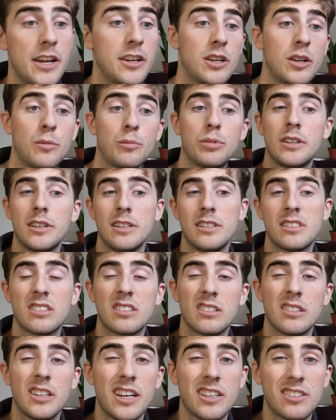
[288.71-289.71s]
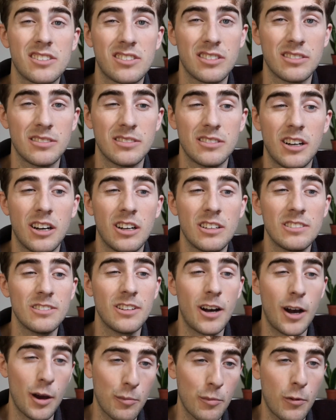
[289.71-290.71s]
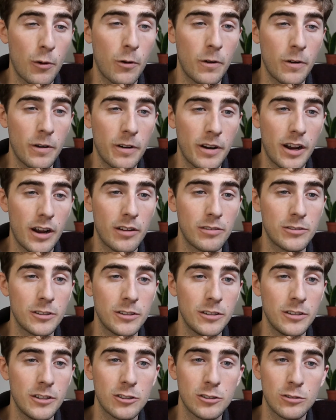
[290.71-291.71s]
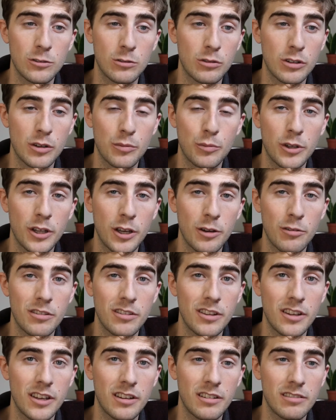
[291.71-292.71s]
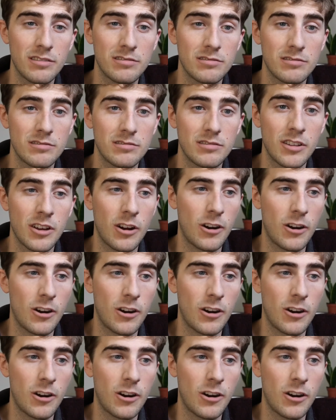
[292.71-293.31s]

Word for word: ended up playing Celeste a lot more after the initial quick play with it. The